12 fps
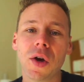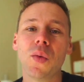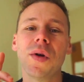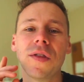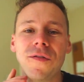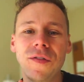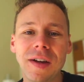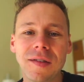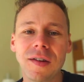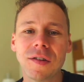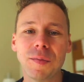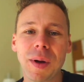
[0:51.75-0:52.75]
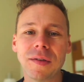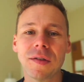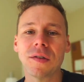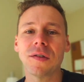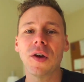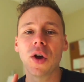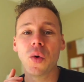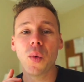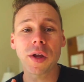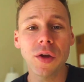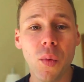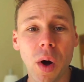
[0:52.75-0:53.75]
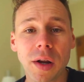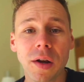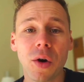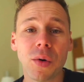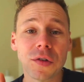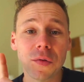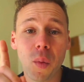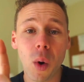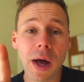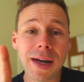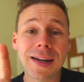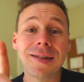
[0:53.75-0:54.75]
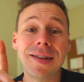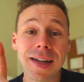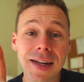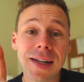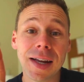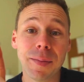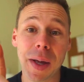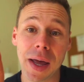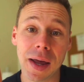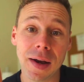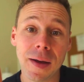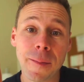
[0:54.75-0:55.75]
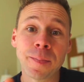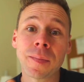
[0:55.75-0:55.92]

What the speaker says: With fixed expenses, what you want to know is one, did it get paid?